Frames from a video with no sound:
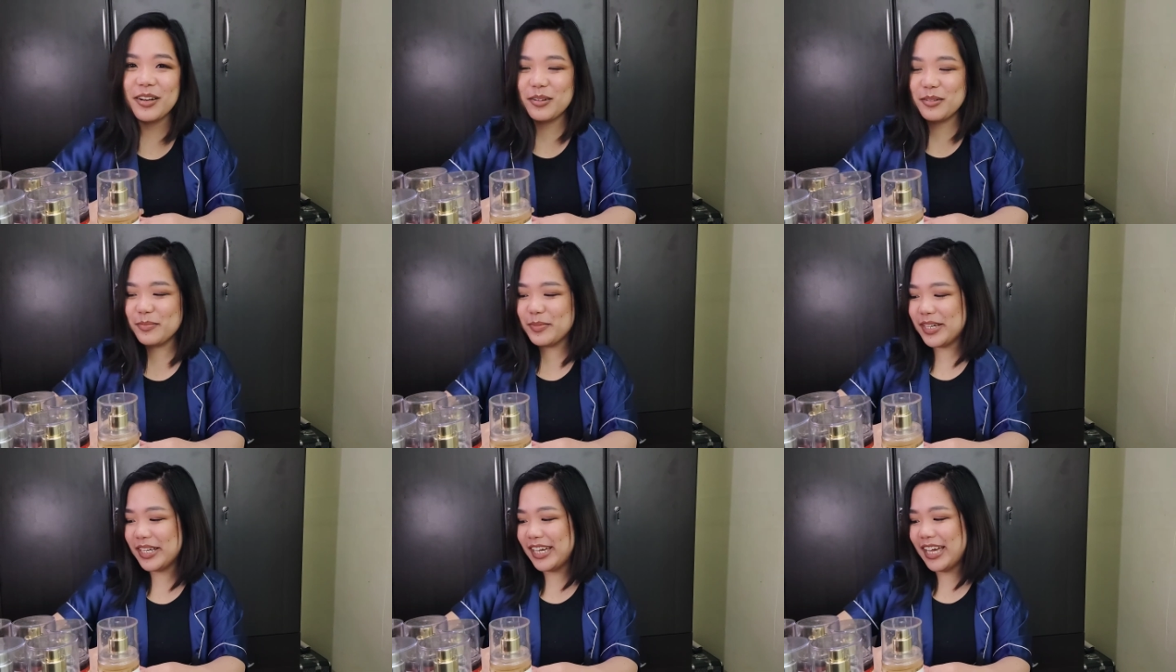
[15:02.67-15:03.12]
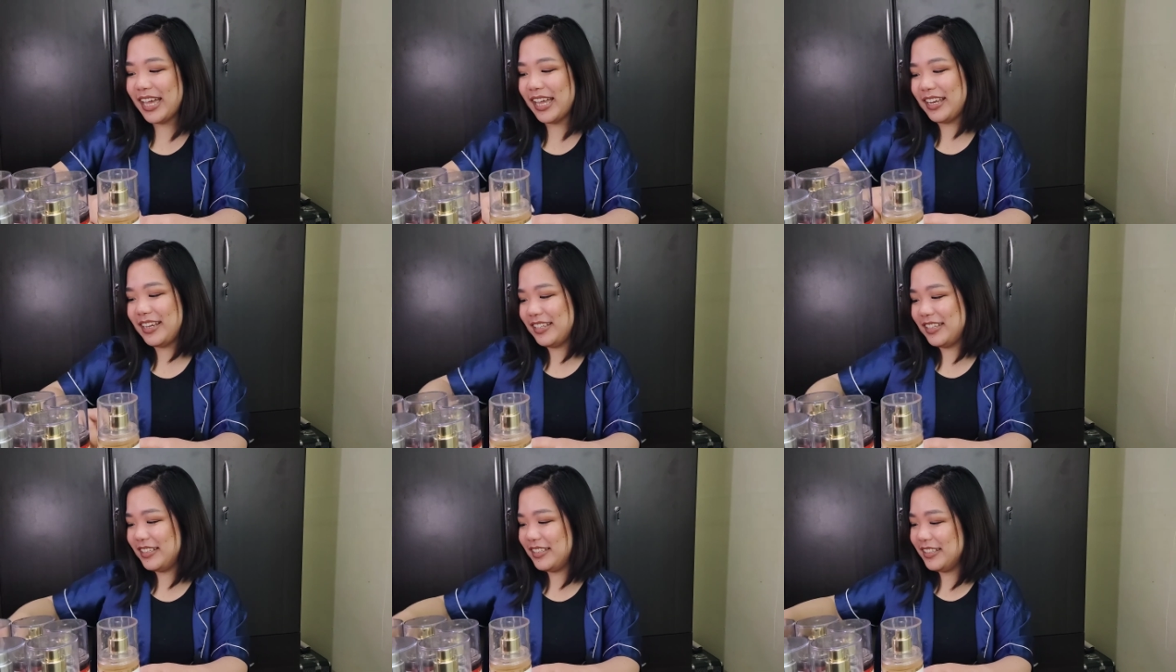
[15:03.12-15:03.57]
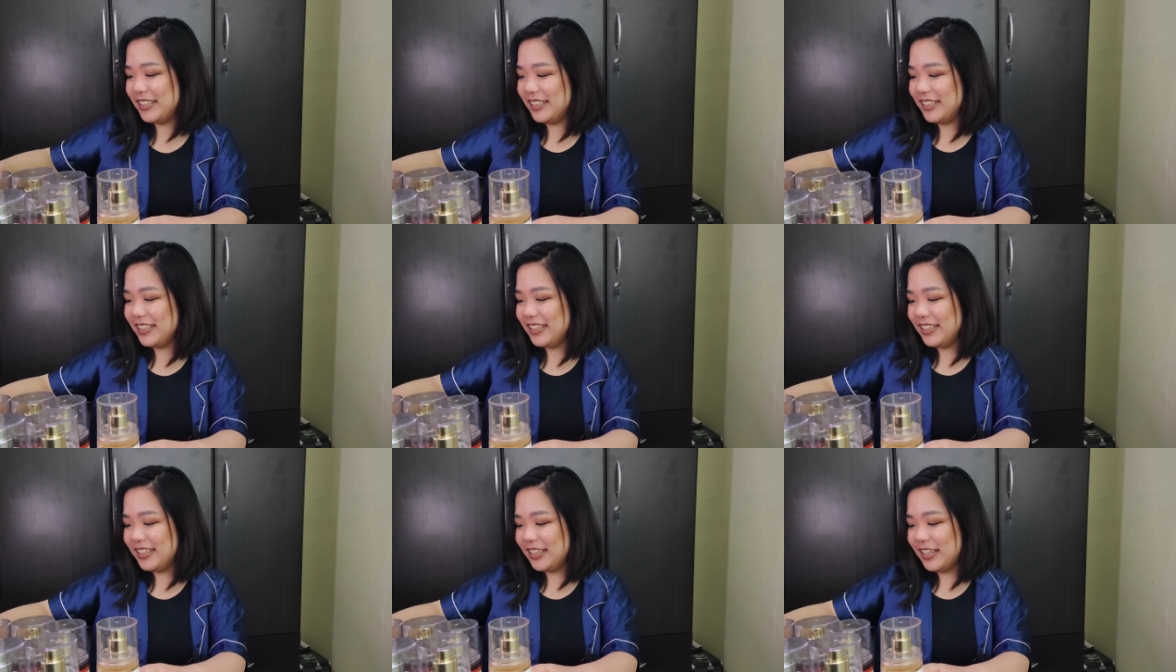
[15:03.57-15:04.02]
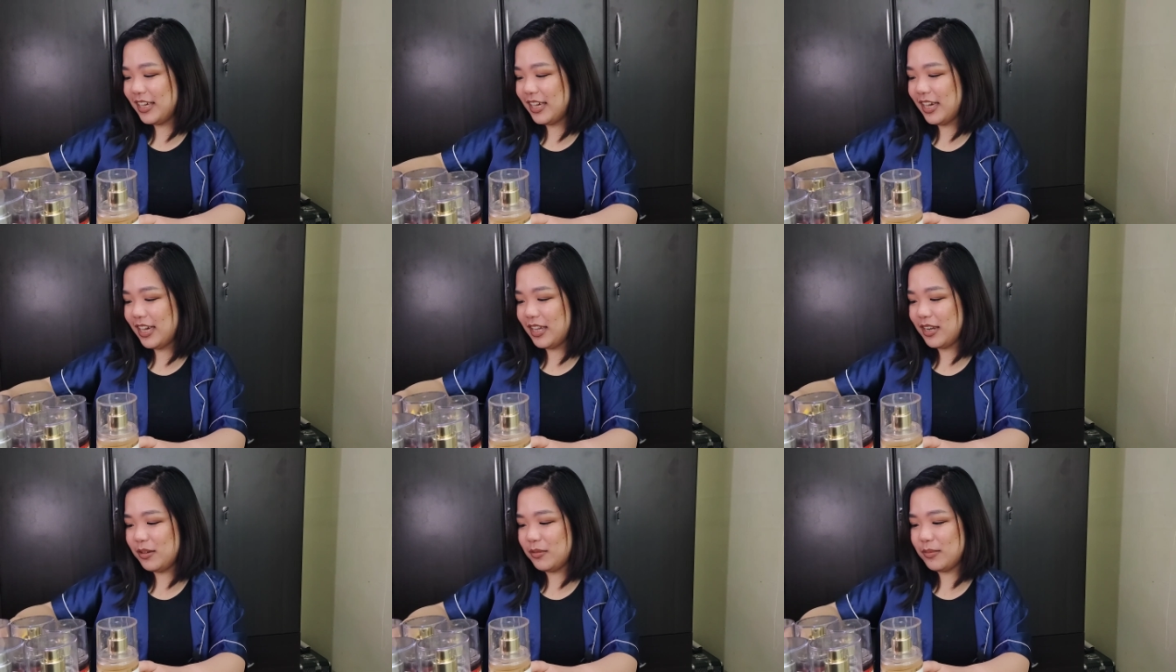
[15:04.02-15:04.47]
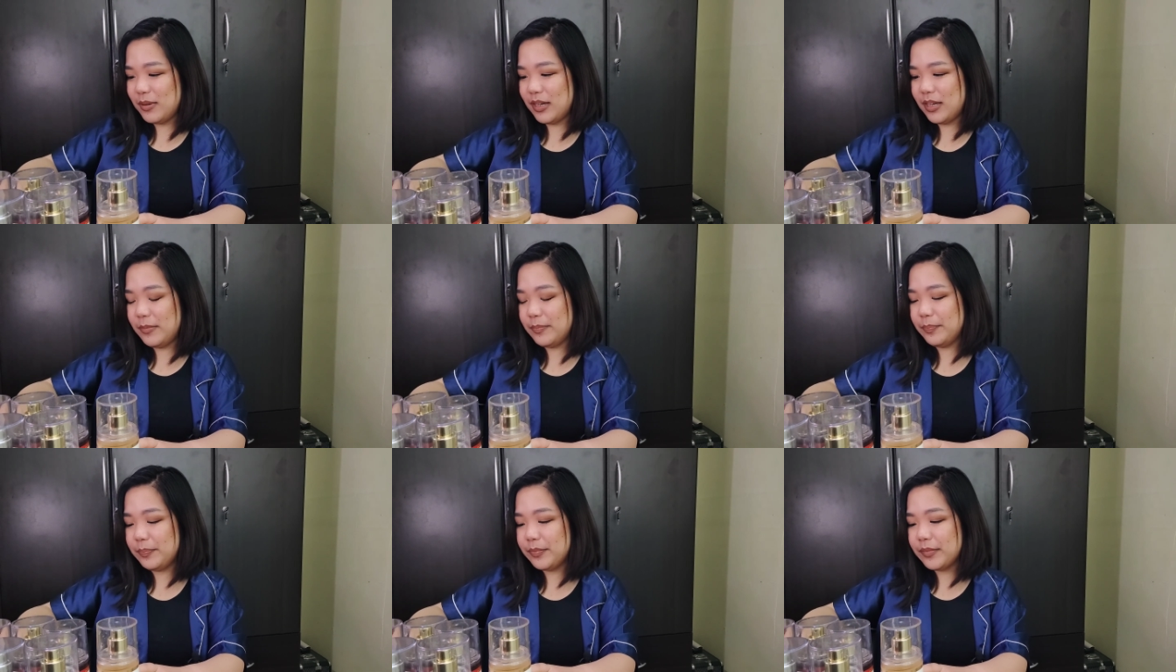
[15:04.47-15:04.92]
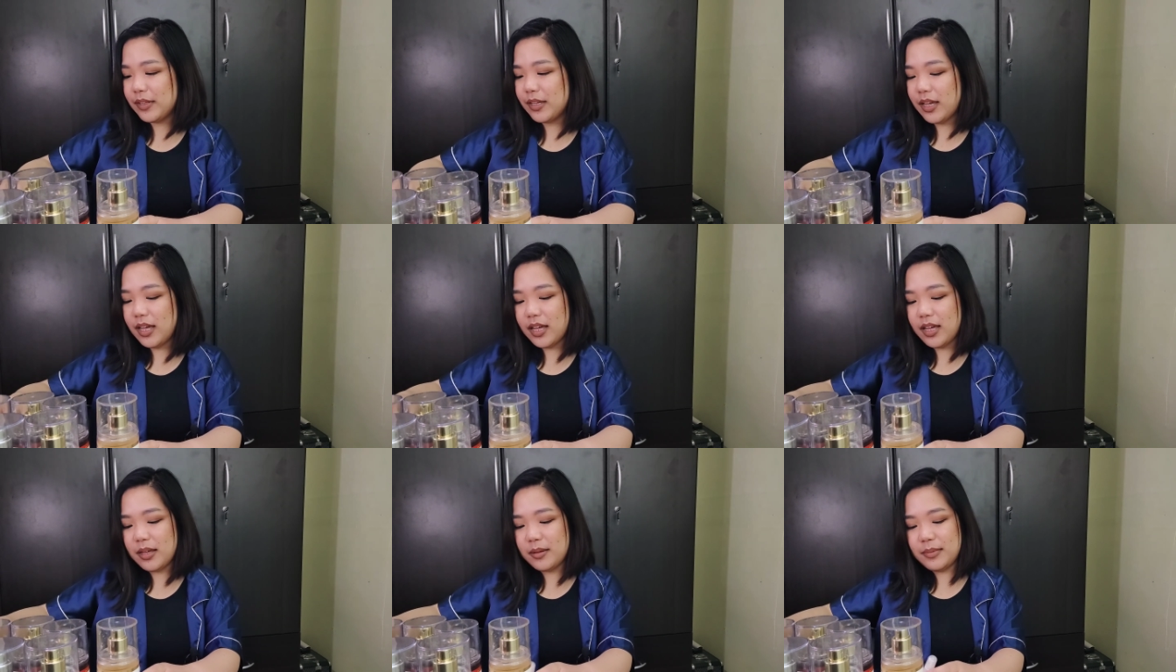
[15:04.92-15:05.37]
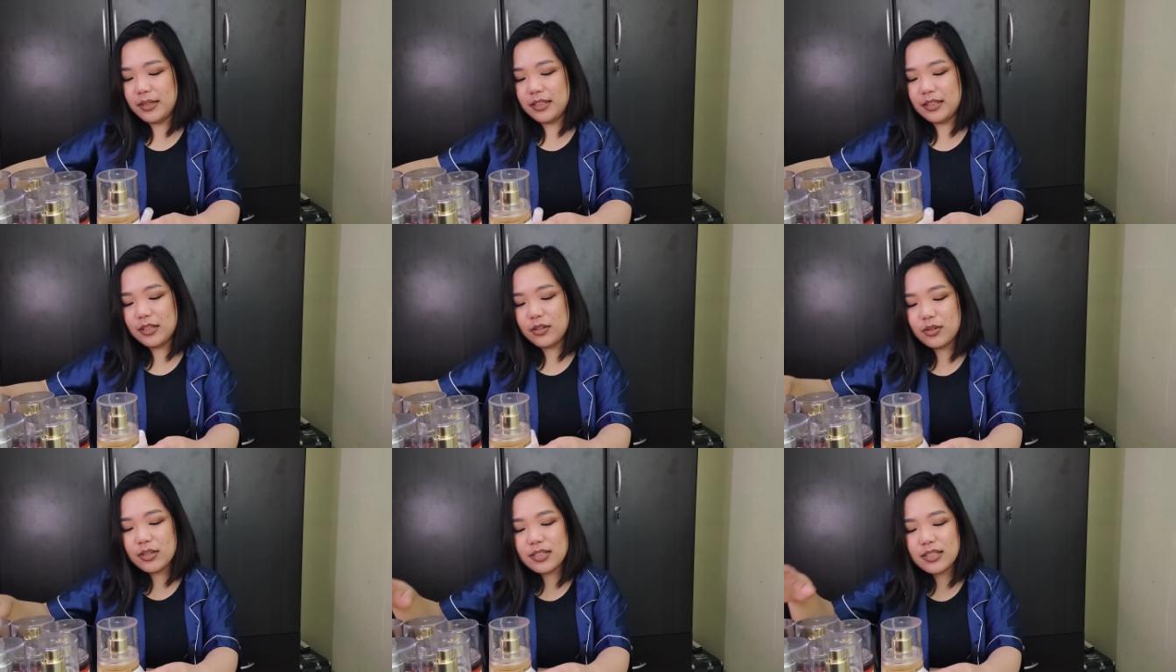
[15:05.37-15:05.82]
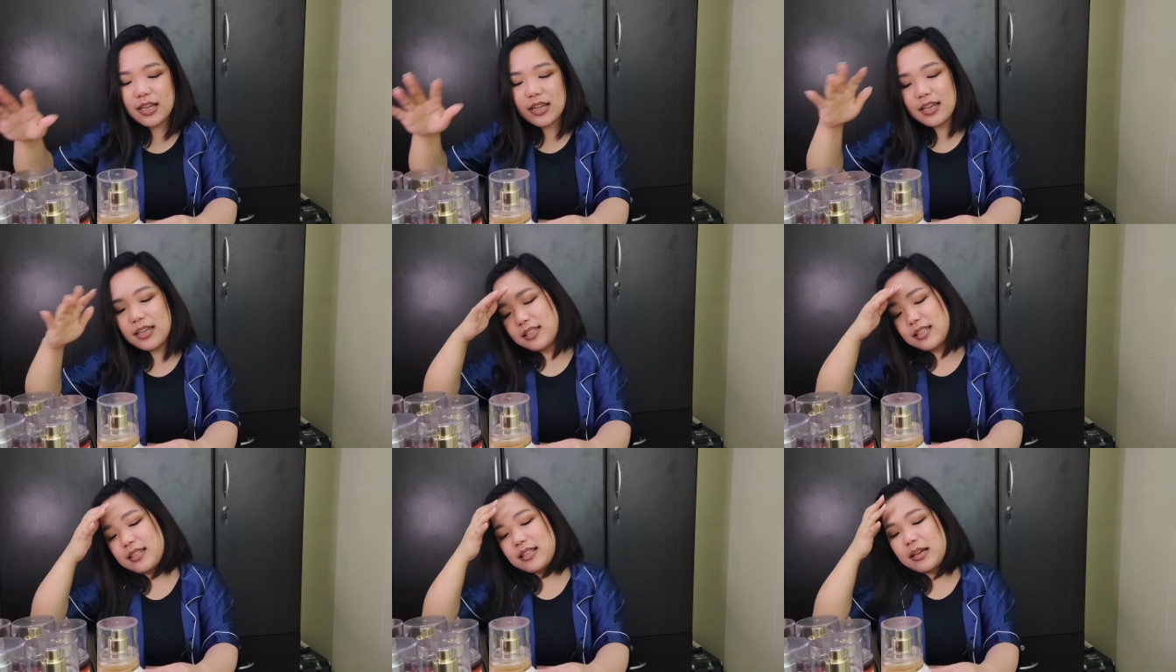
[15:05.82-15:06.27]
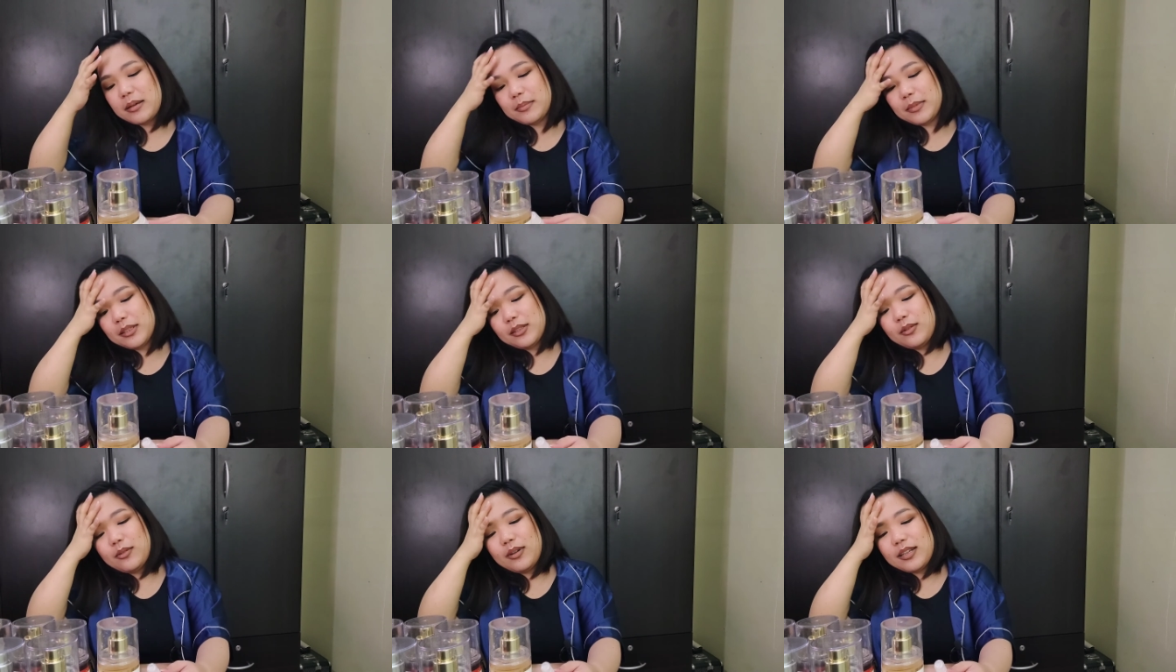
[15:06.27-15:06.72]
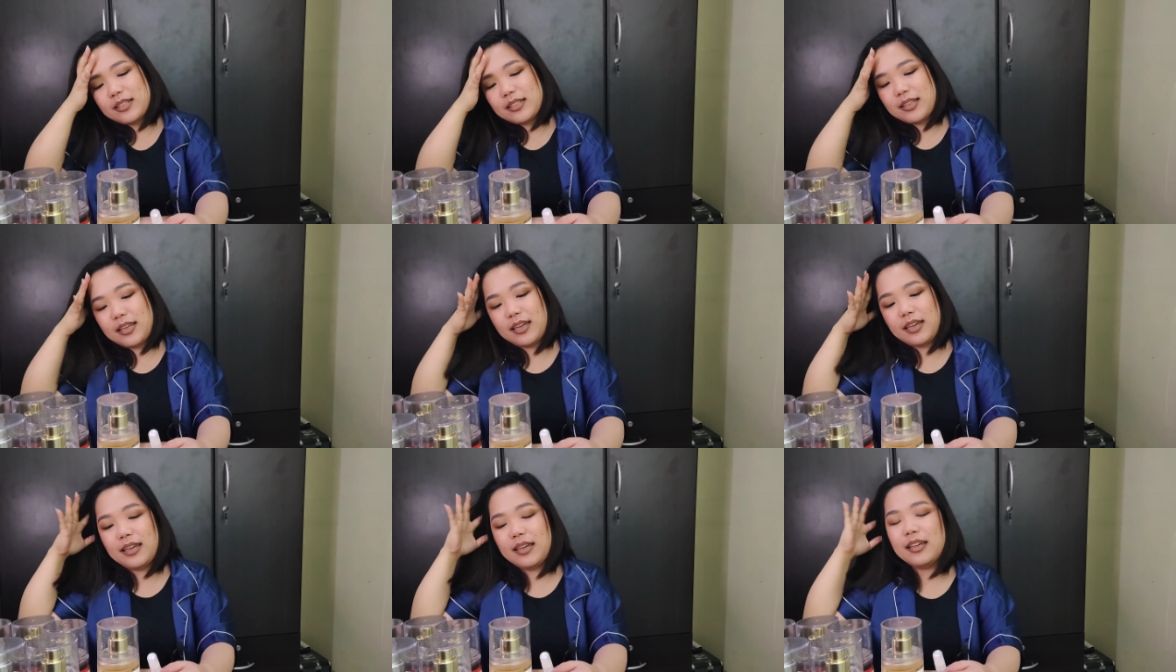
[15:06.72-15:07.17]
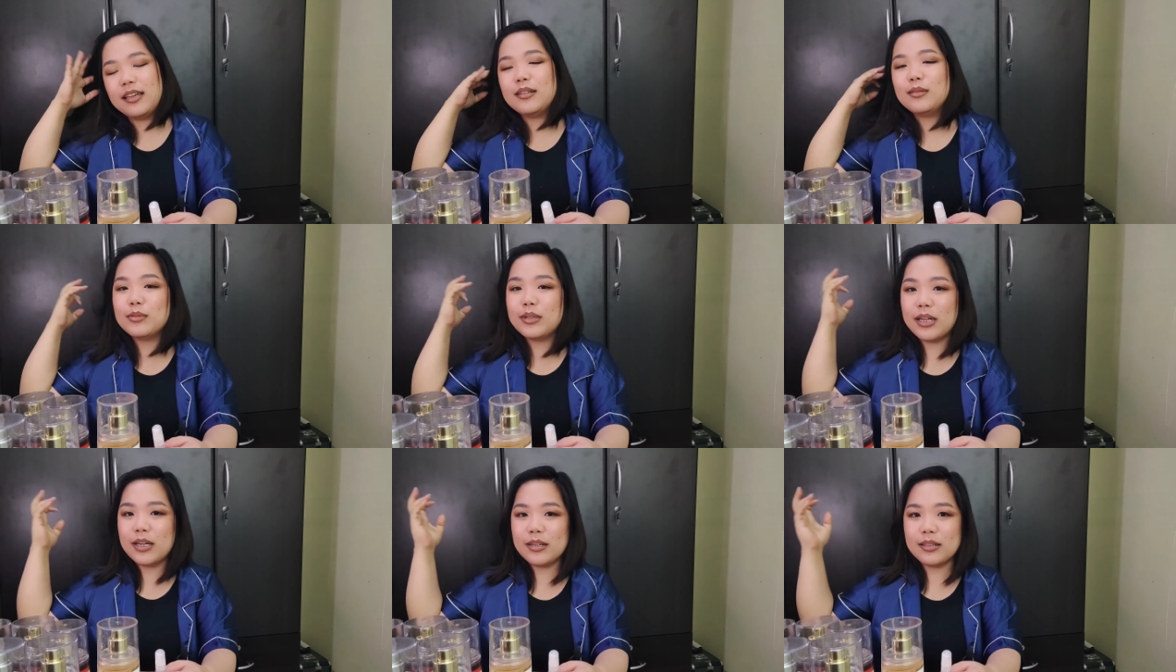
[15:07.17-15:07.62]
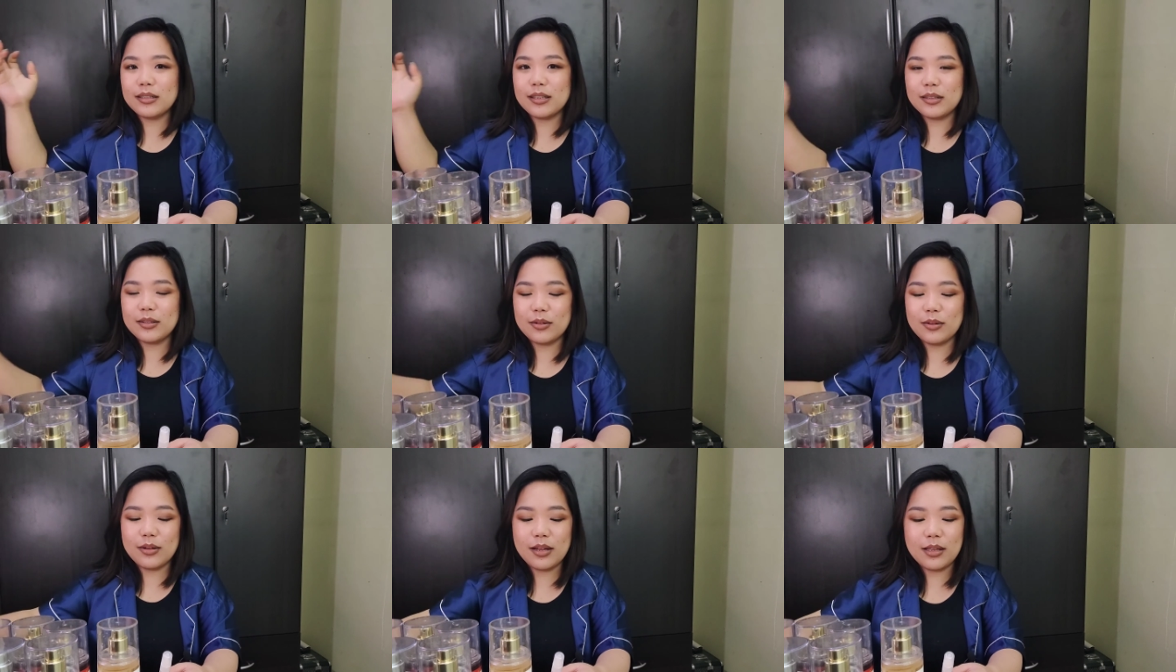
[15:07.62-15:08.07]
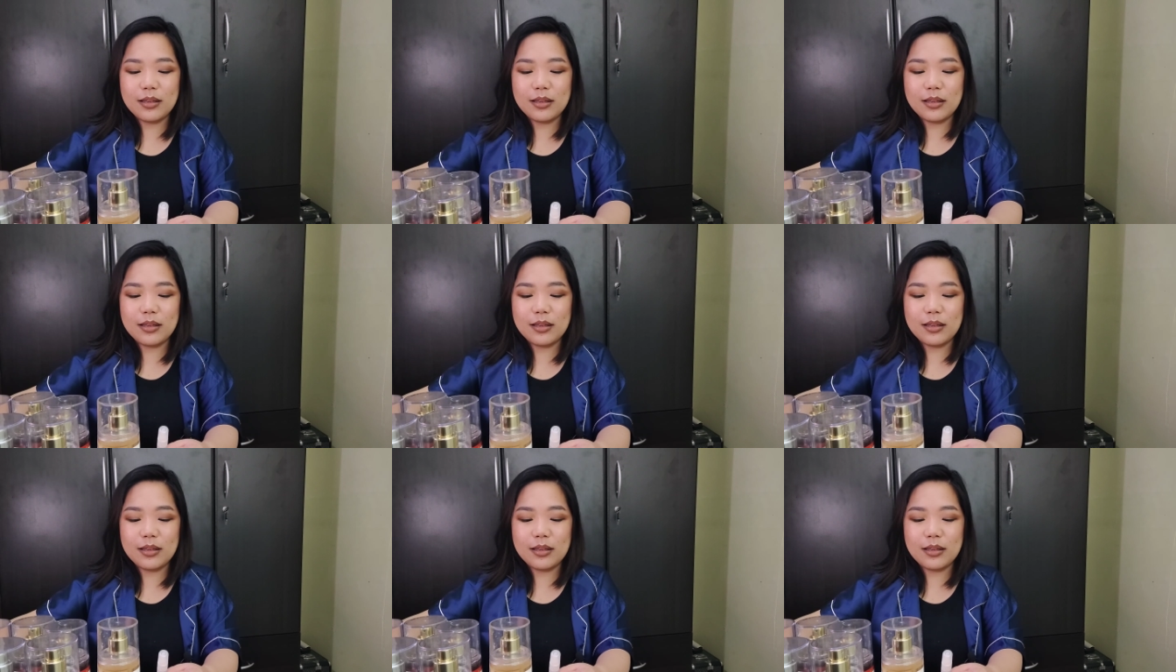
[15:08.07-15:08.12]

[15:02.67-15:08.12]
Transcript: Oh my god. Anyway, hindi ko na sana isasama to kasi rare na to.